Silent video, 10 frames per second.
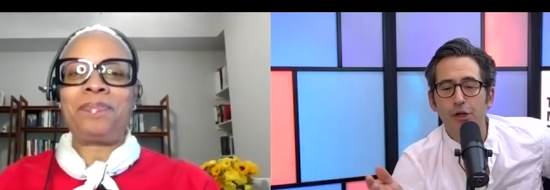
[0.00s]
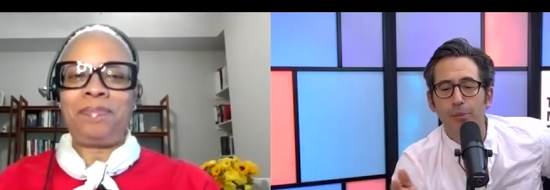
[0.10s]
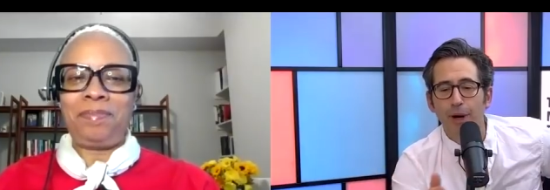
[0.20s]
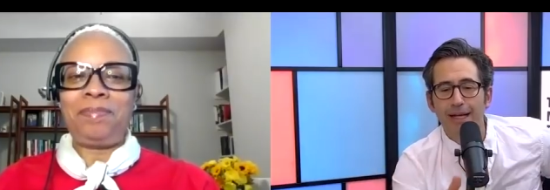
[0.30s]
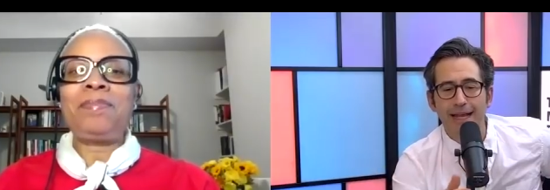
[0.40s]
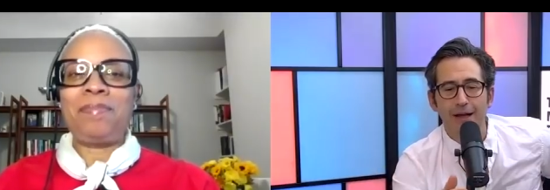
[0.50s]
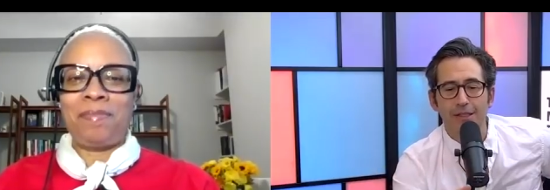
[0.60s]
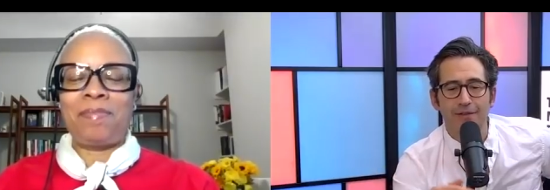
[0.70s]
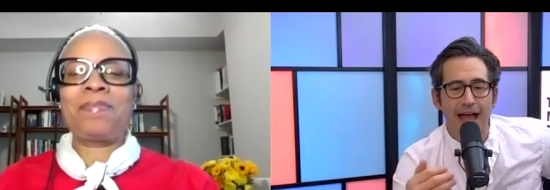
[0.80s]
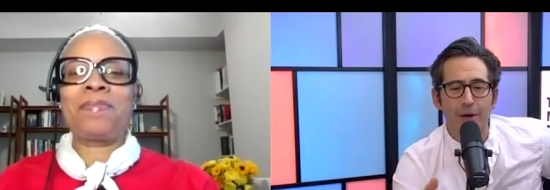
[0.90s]
Speaker 1: breakdowns
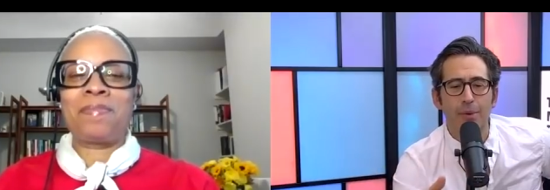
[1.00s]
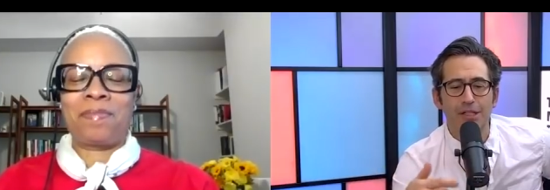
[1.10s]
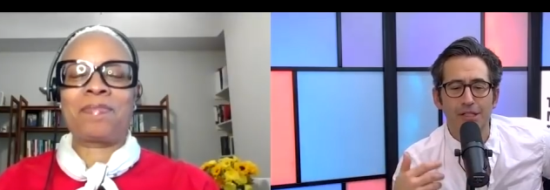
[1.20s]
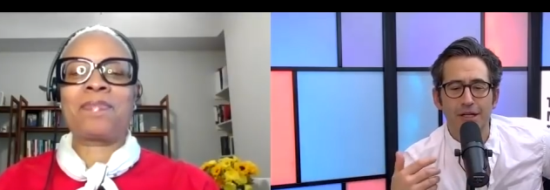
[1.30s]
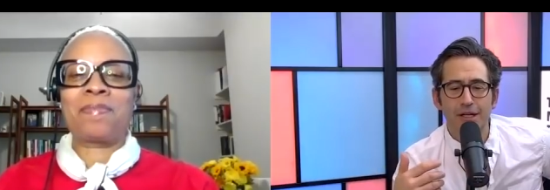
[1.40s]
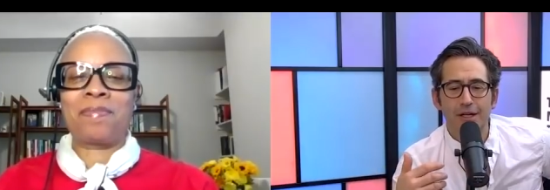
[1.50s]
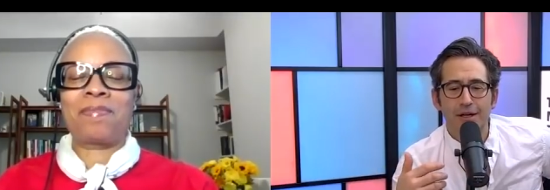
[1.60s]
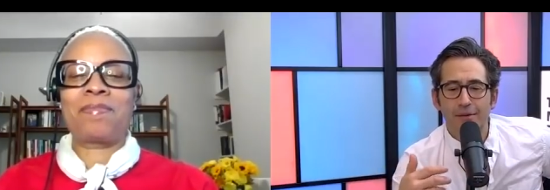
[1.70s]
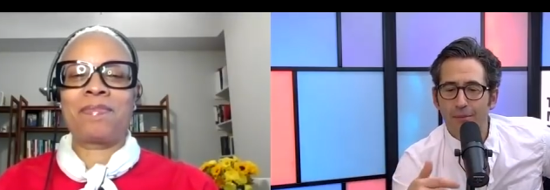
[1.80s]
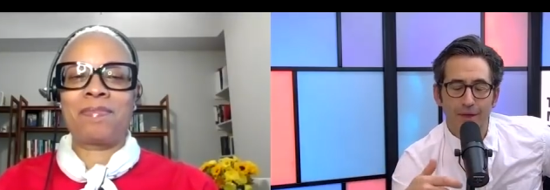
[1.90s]
of how much,
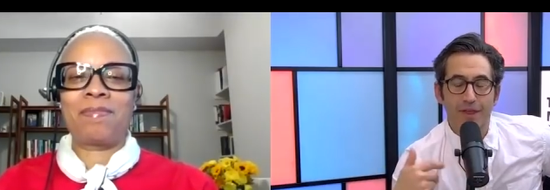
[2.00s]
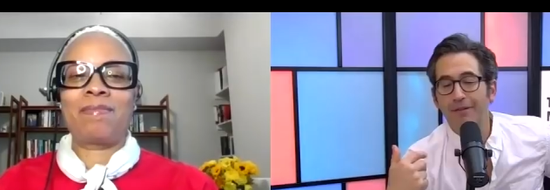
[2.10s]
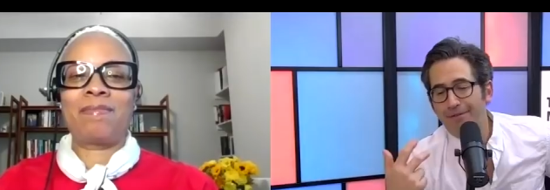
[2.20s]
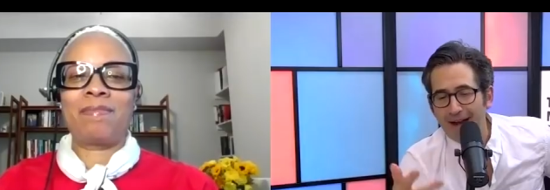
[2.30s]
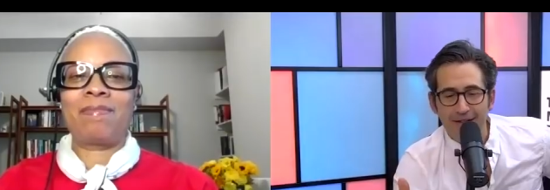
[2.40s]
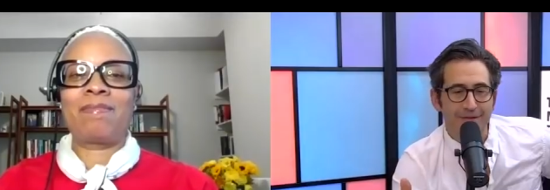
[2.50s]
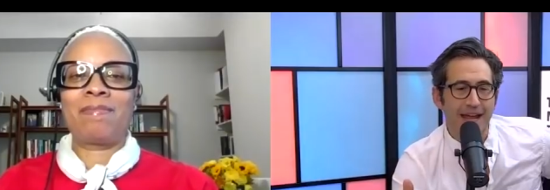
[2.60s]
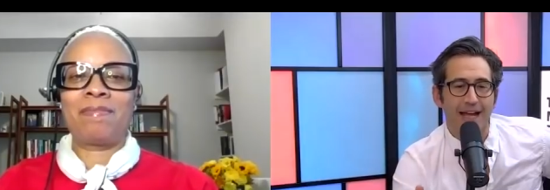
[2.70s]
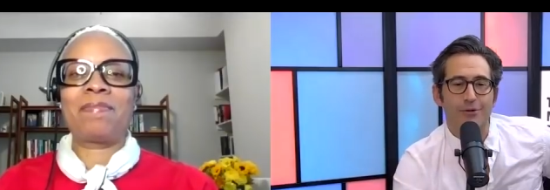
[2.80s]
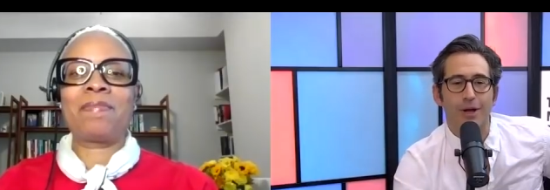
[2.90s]
what the effective
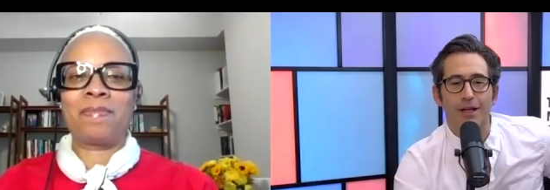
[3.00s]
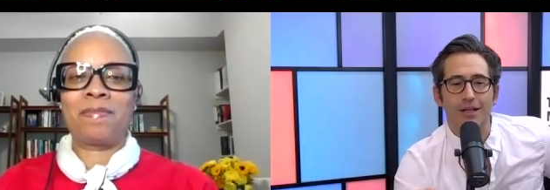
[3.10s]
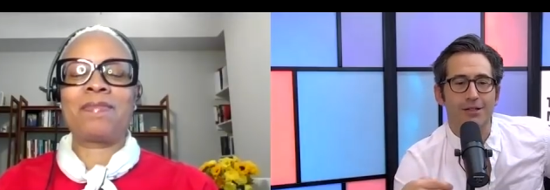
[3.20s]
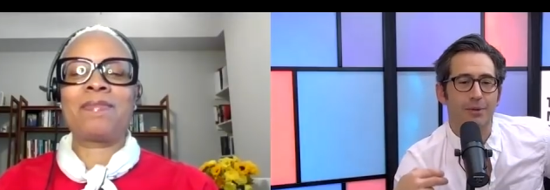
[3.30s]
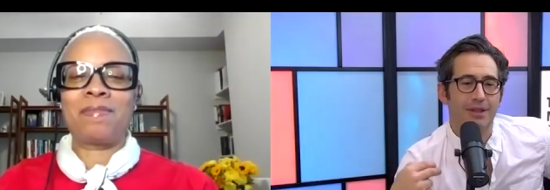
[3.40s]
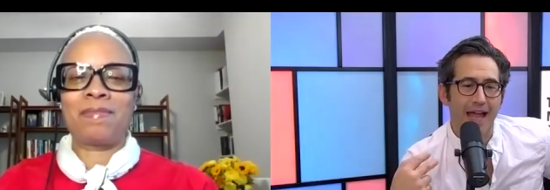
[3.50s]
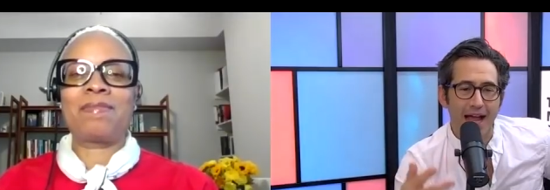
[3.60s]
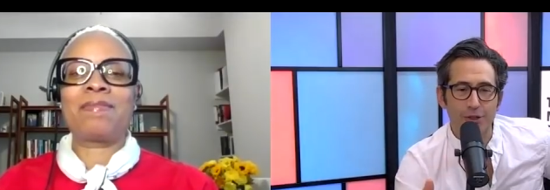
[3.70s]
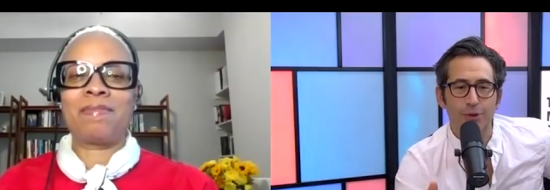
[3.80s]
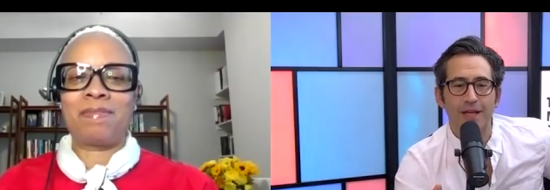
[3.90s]
tax rate is, what the
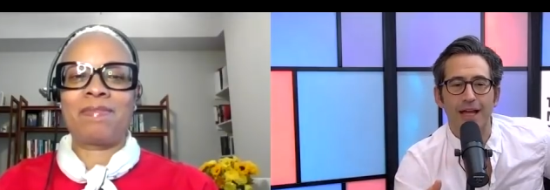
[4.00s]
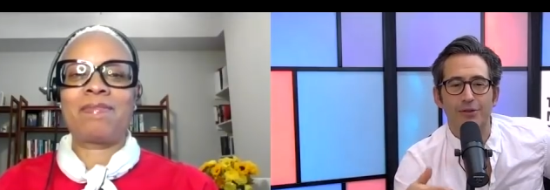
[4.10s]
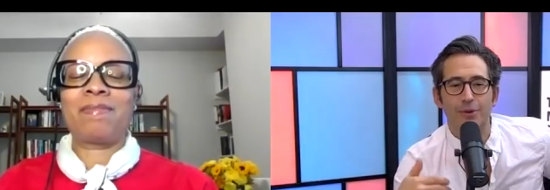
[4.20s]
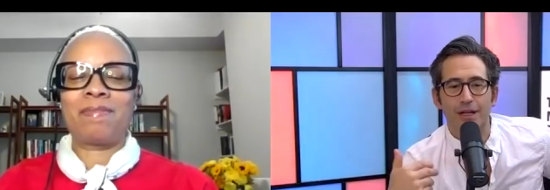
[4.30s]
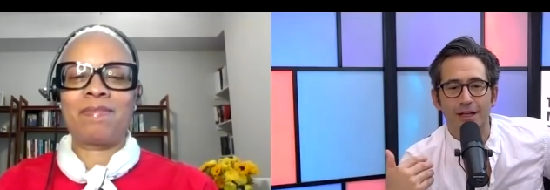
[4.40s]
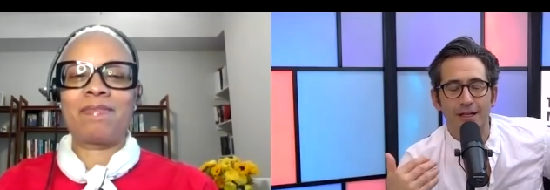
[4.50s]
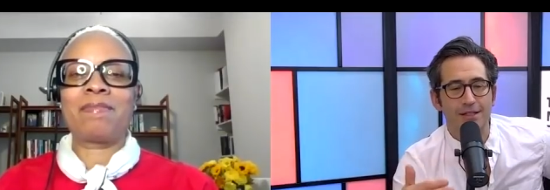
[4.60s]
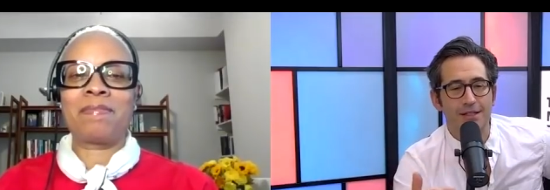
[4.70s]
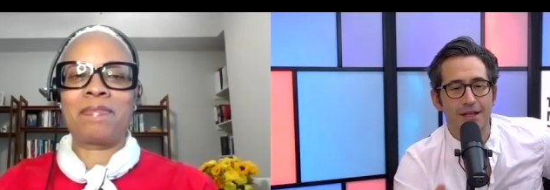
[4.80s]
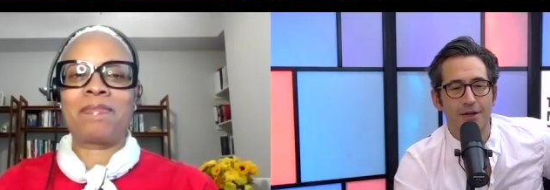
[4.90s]
actual tax rate is,
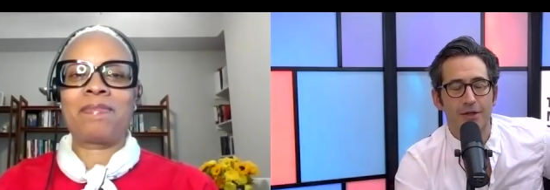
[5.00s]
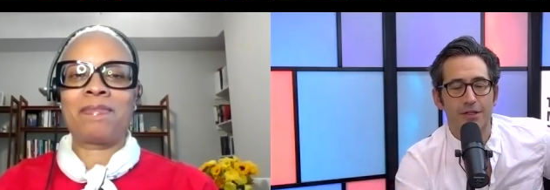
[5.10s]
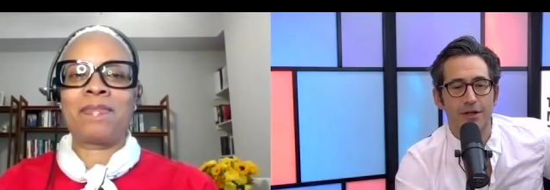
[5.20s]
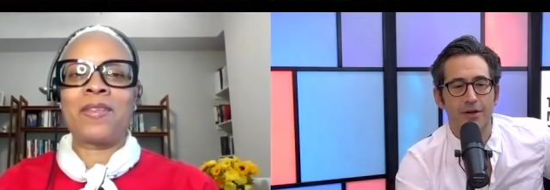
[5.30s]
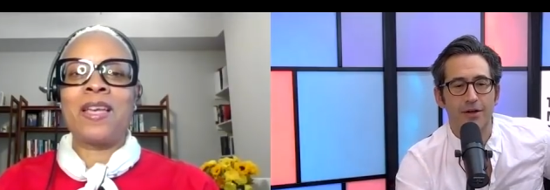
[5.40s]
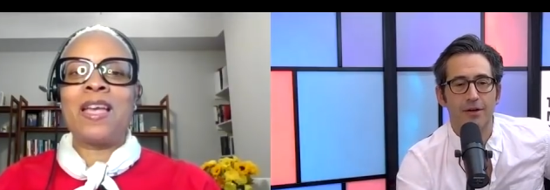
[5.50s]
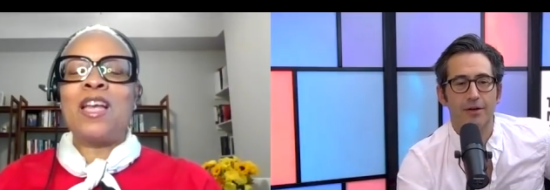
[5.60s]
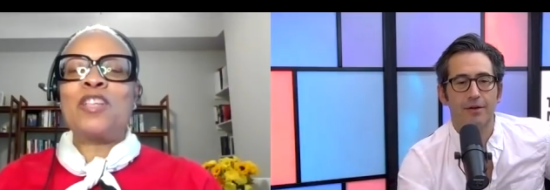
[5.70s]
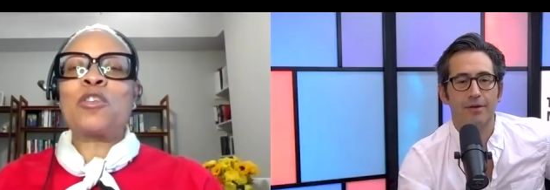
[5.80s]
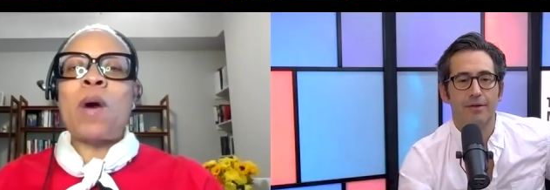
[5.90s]
et cetera, et cetera.
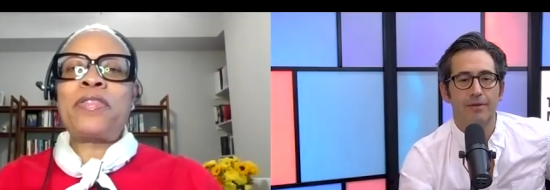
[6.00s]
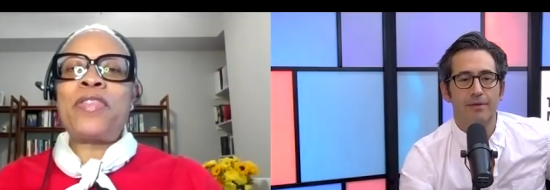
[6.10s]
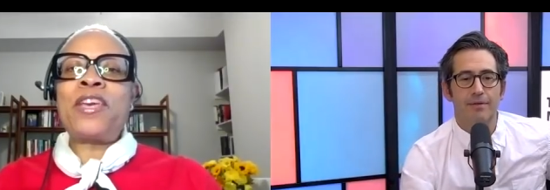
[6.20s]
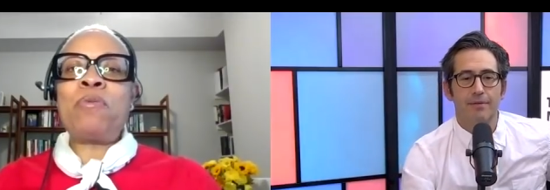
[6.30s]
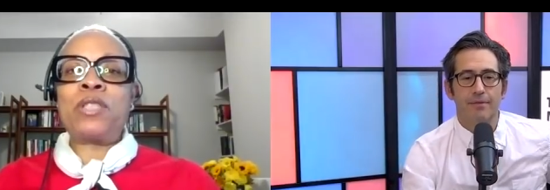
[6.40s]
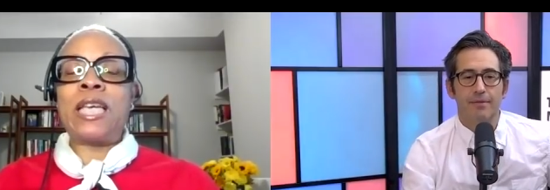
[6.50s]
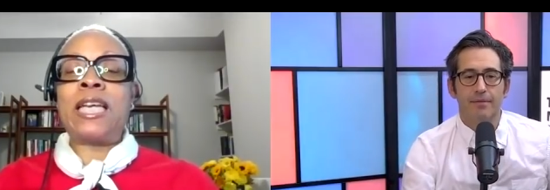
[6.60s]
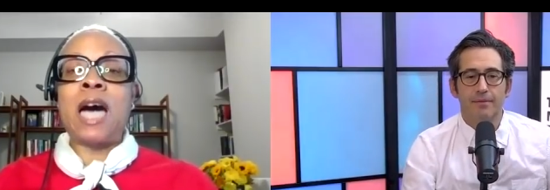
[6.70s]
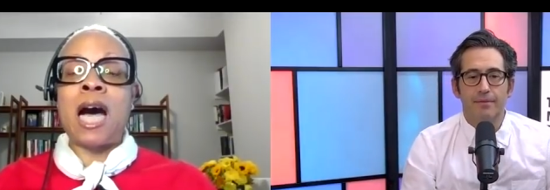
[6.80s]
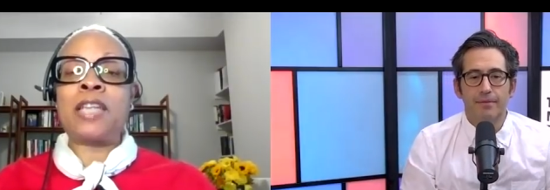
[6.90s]
Speaker 2: So I think it was a
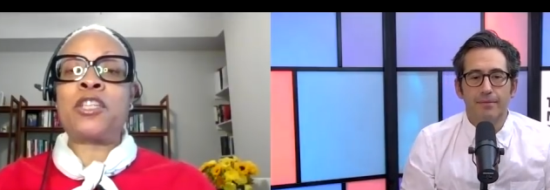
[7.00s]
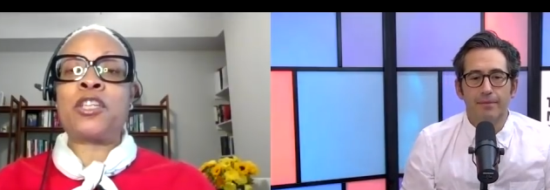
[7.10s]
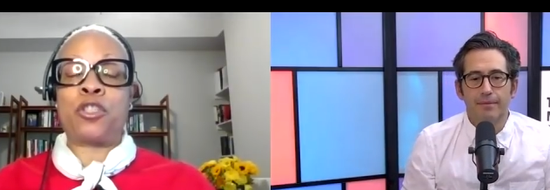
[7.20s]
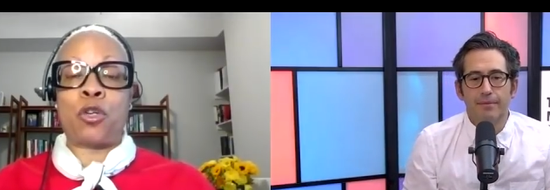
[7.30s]
conscious